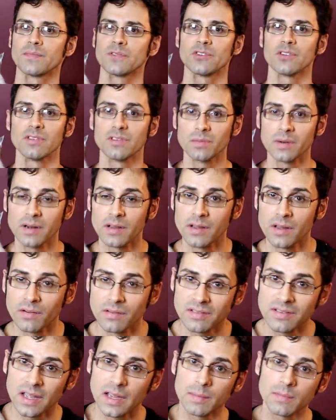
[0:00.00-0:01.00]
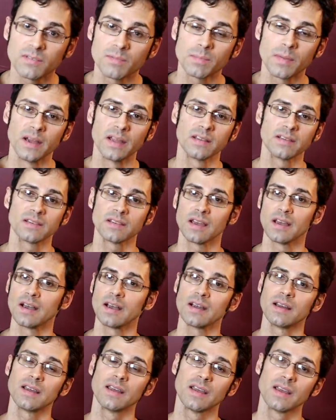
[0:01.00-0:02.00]
She's one of those types, but
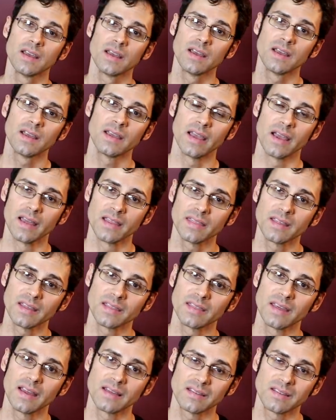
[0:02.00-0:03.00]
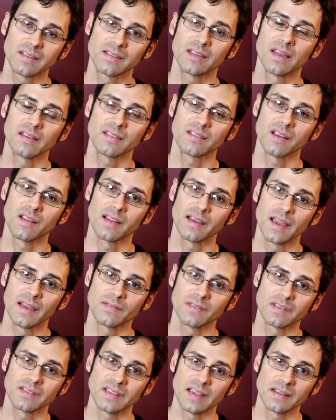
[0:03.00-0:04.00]
yeah, I think that's all I
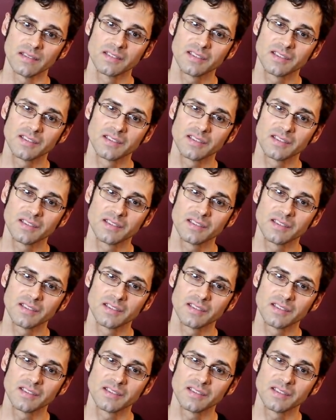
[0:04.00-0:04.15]
have to say.